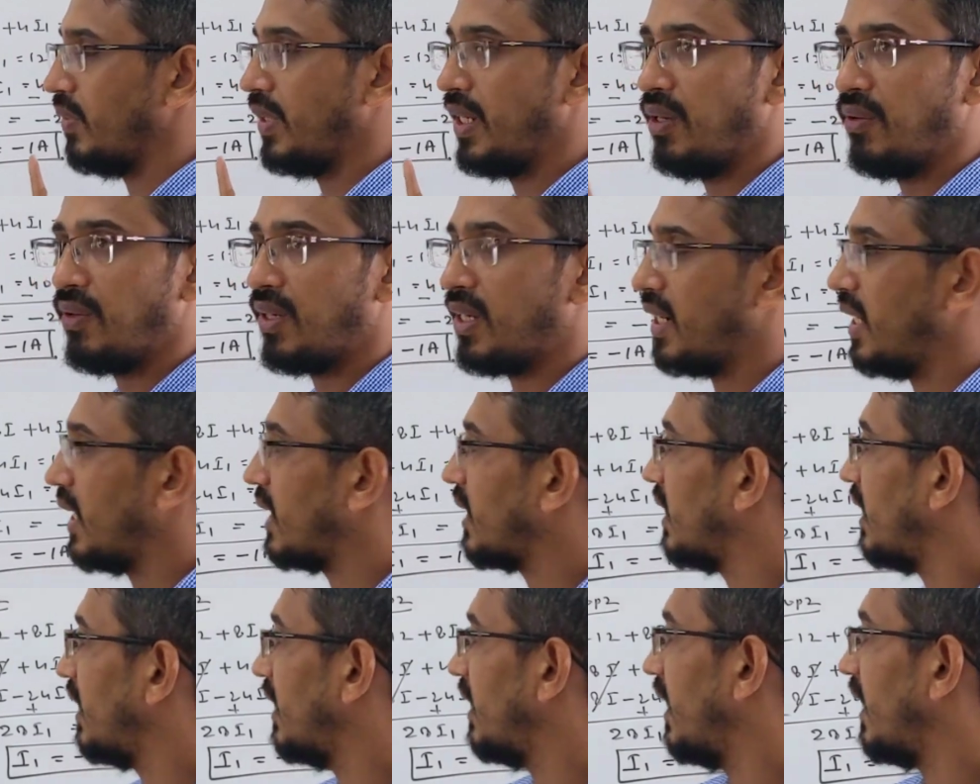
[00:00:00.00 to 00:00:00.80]
we have
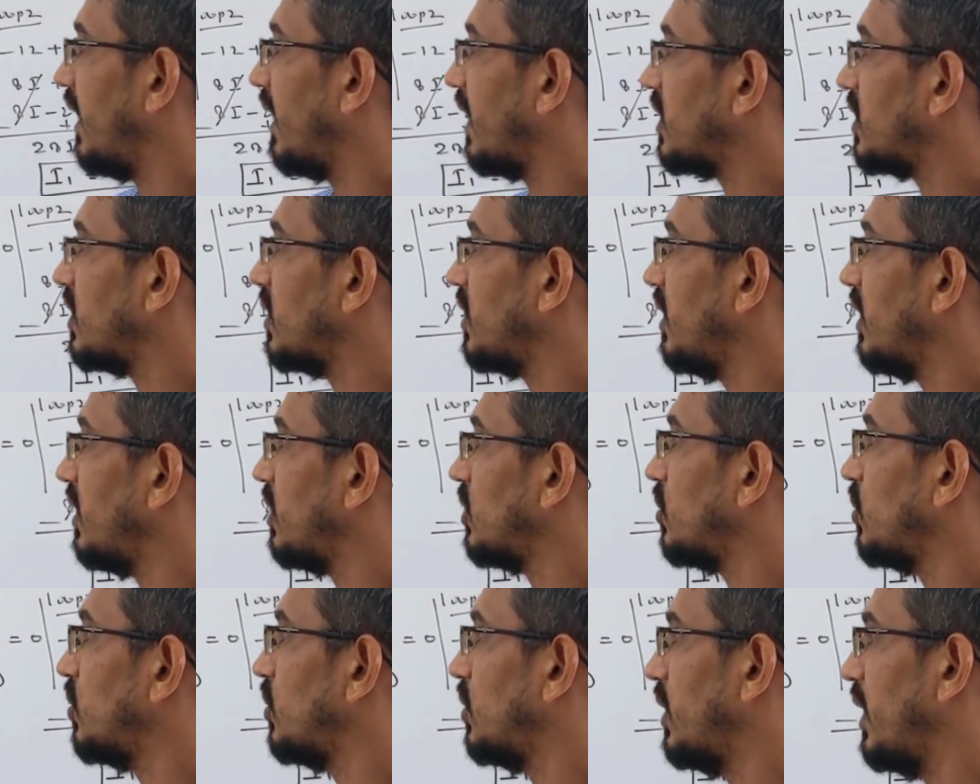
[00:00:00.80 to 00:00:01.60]
corrected direction here,
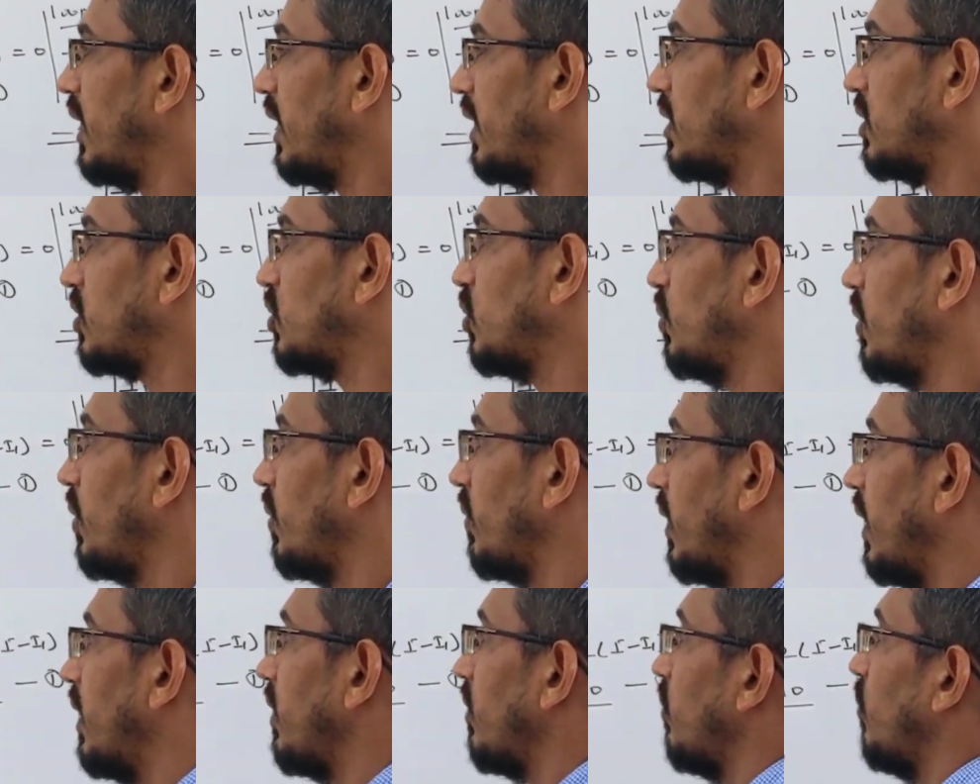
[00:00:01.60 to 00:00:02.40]
so that should be
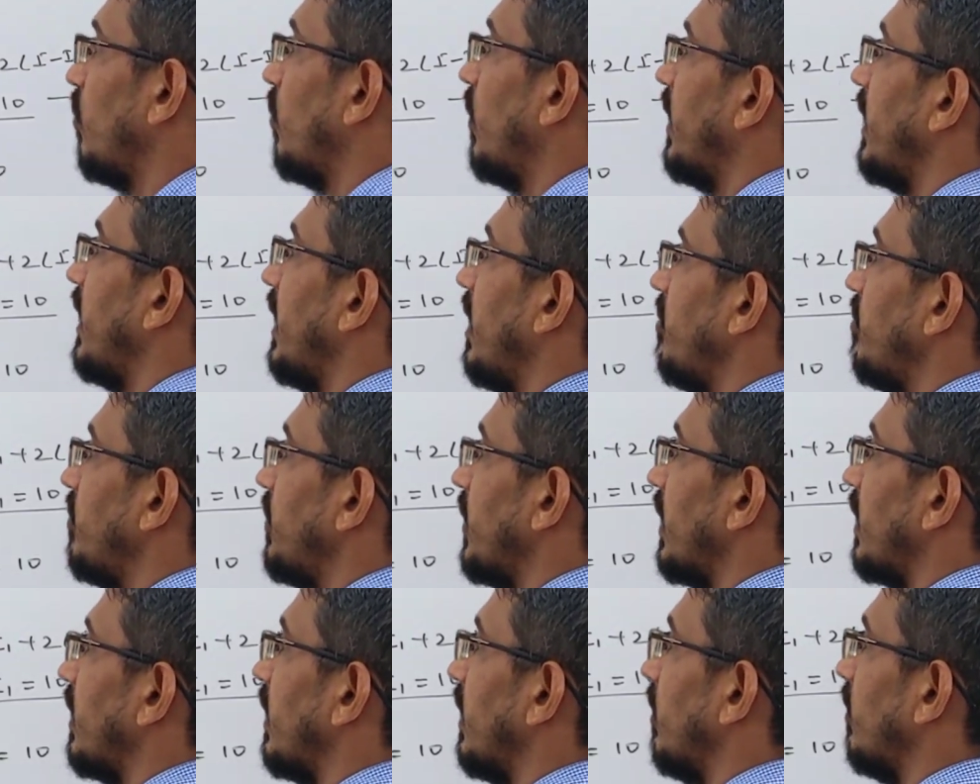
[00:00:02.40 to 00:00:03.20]
what, 1
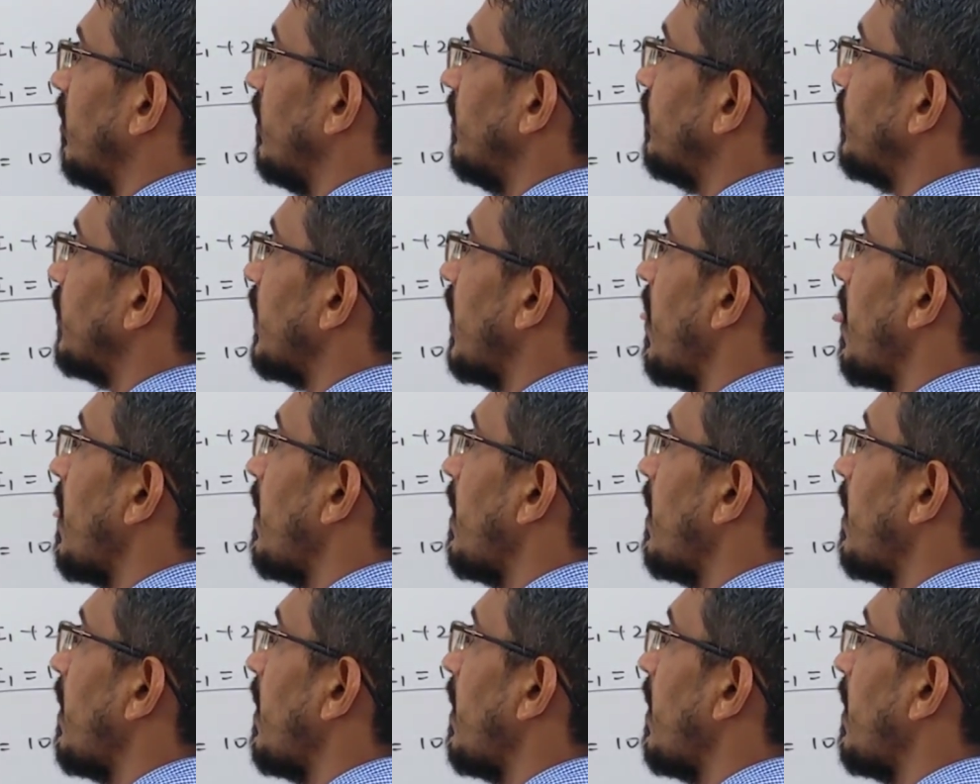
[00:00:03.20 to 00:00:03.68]
ampere now.